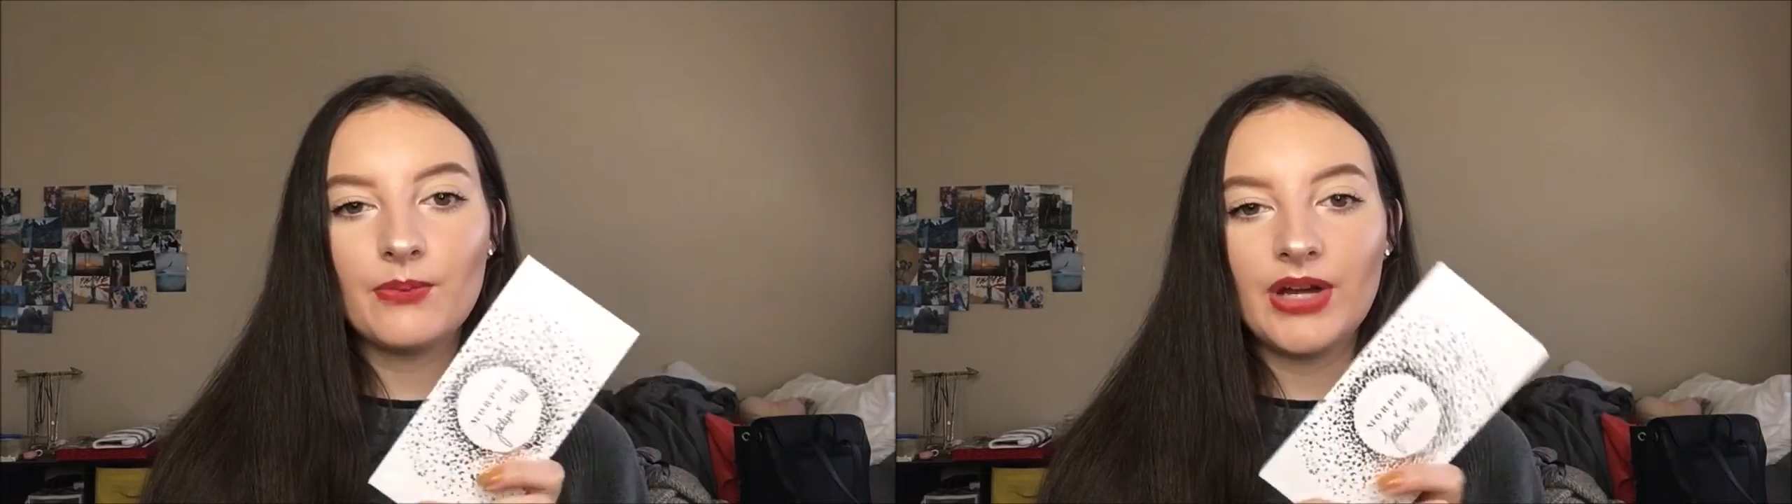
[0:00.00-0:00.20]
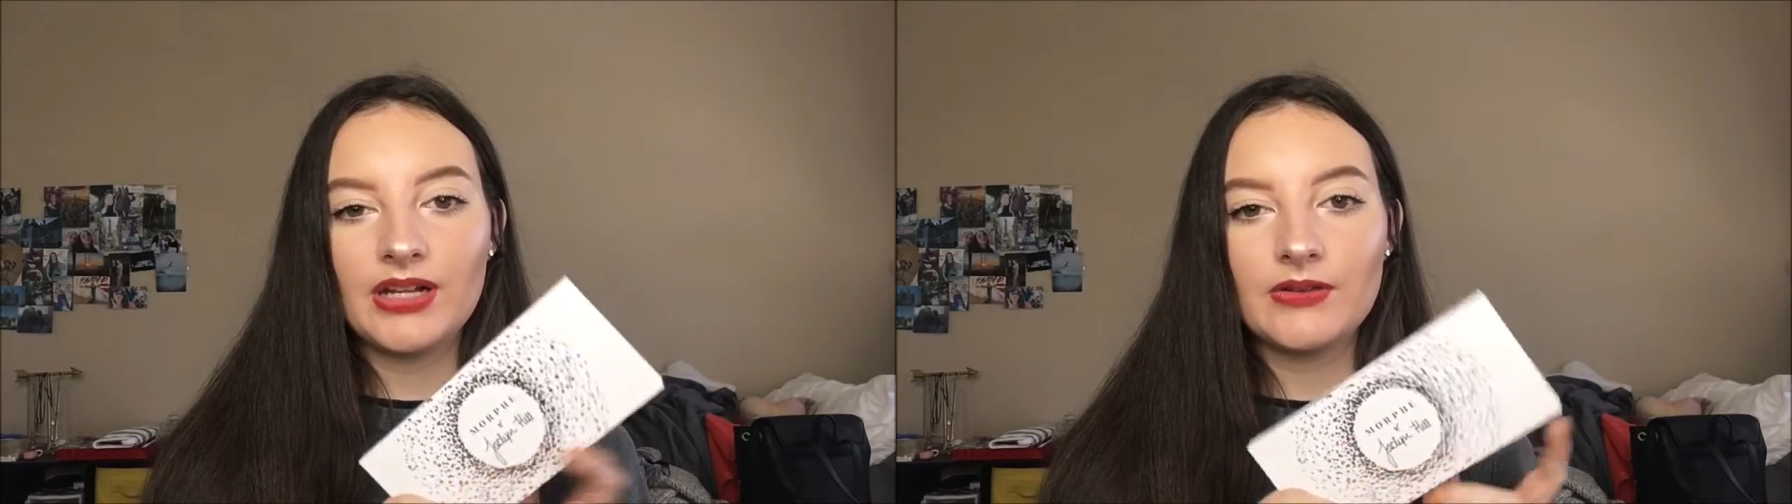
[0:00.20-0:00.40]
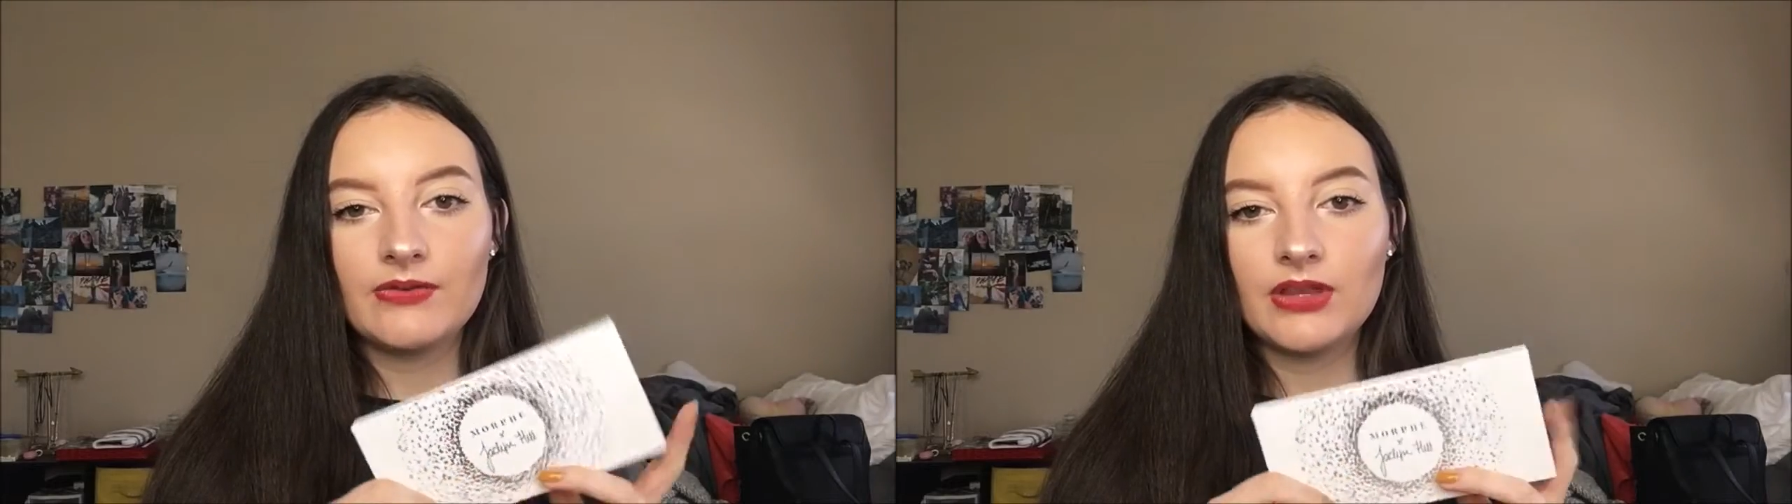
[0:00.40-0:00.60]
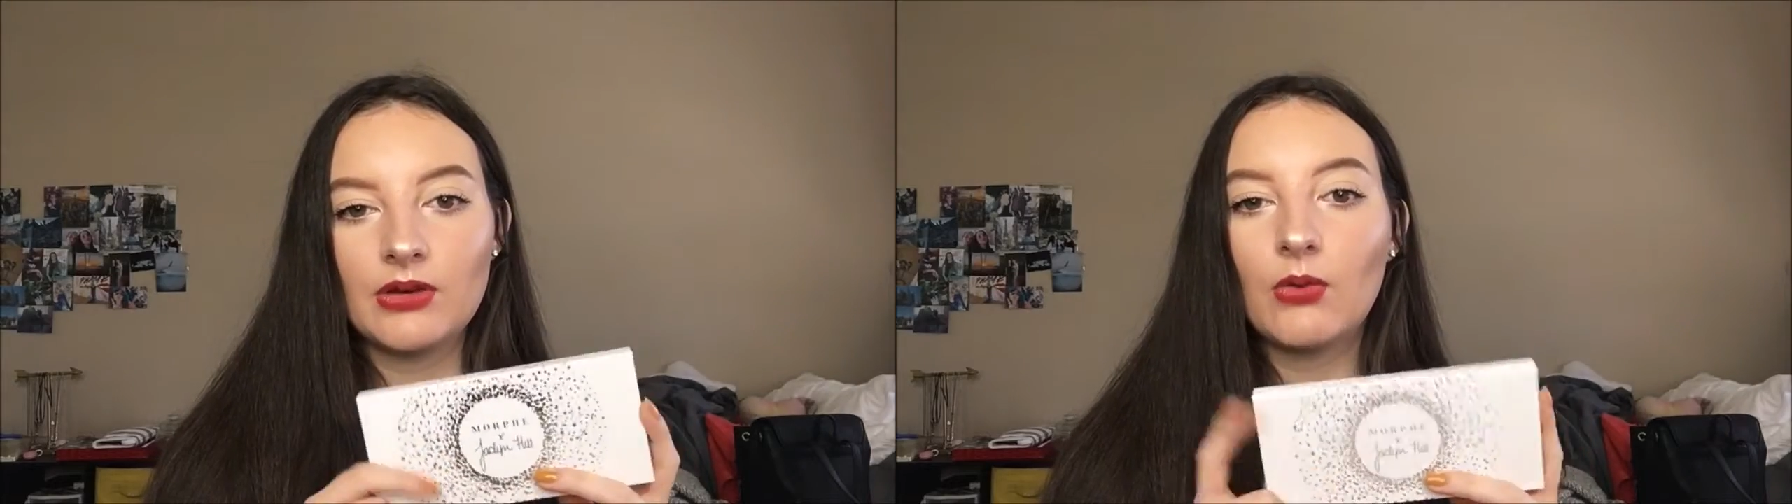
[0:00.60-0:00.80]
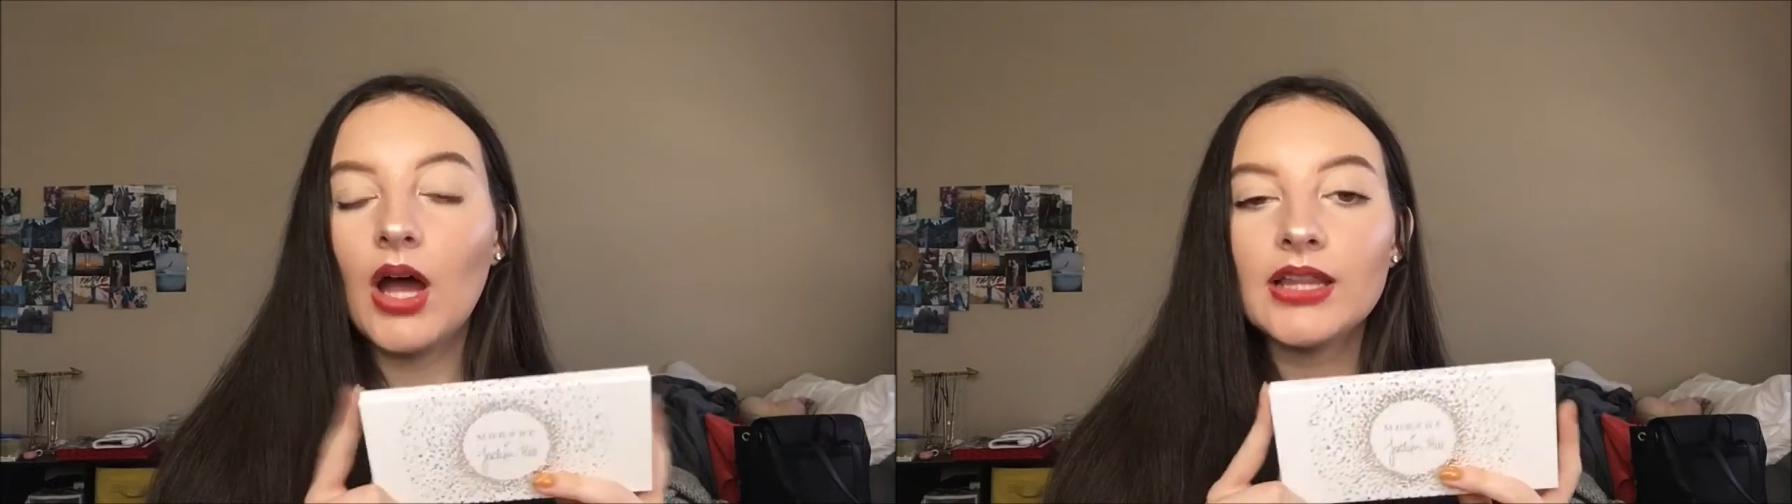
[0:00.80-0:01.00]
But if
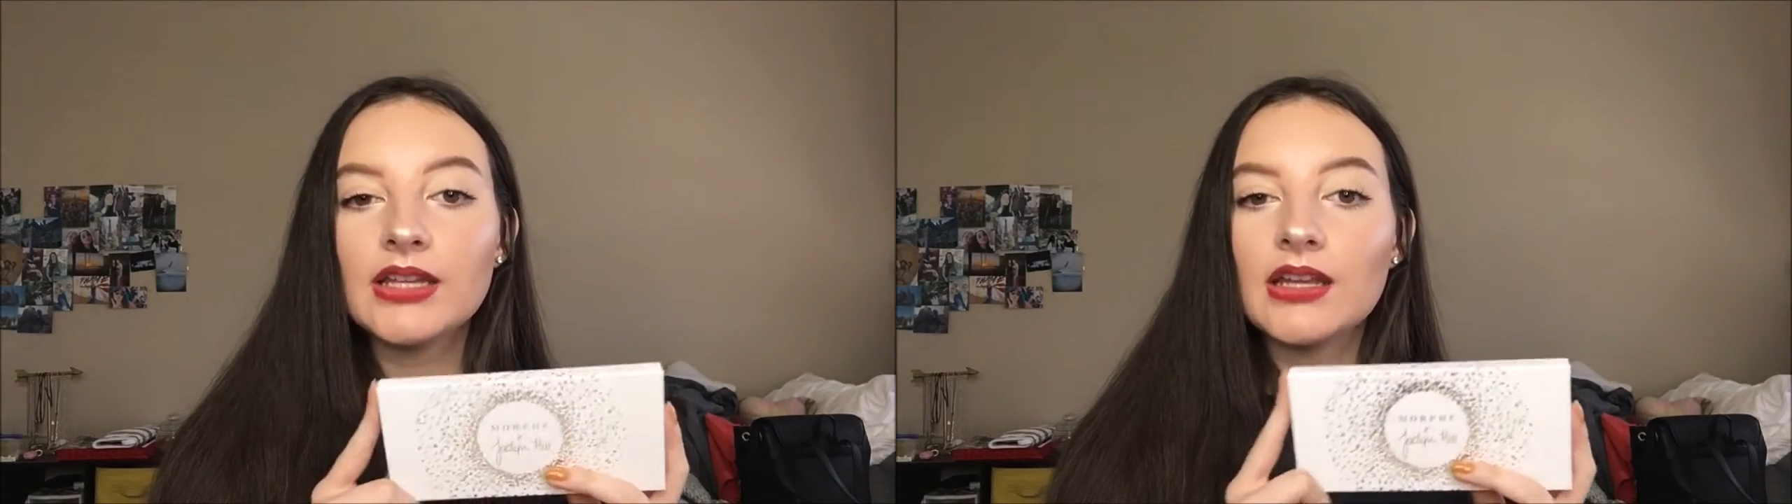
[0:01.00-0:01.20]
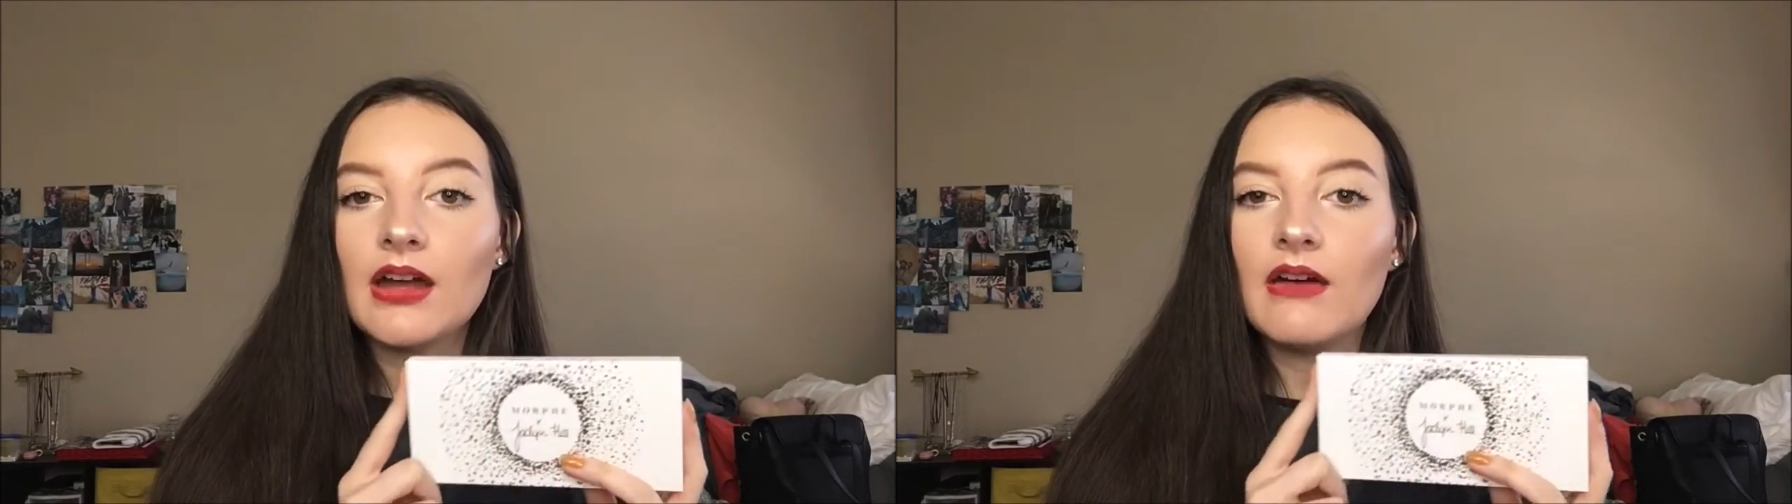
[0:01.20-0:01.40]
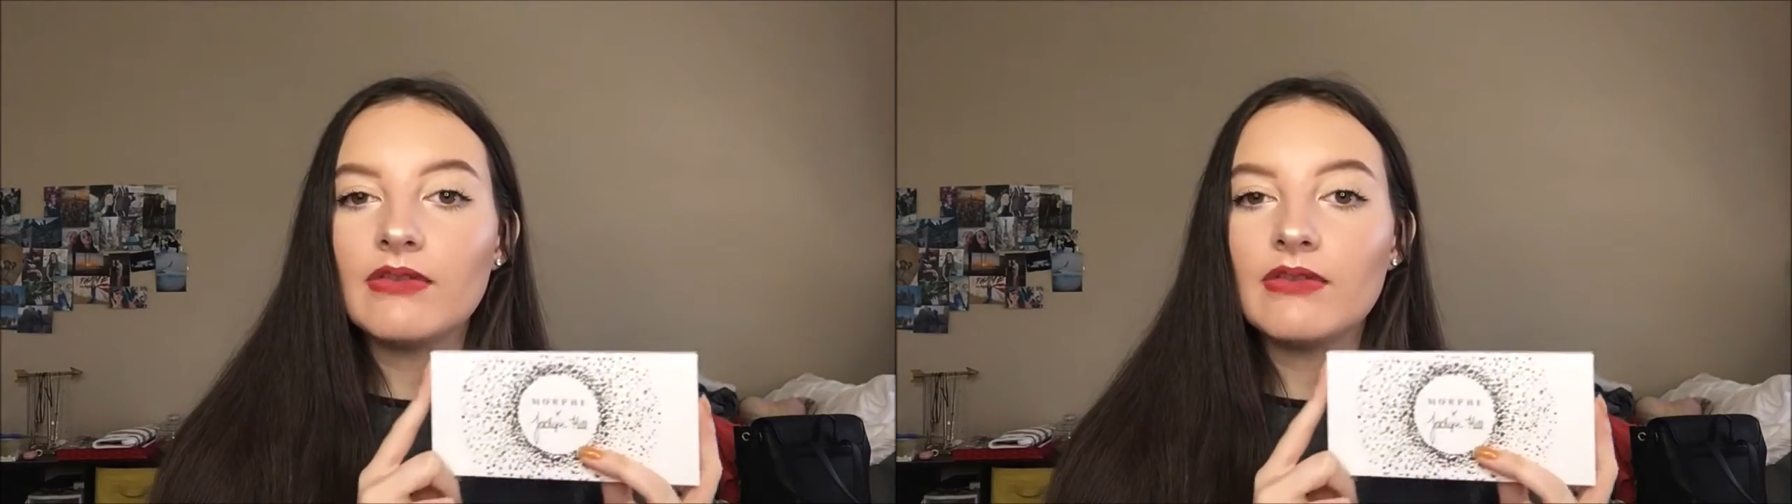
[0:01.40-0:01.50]
the quality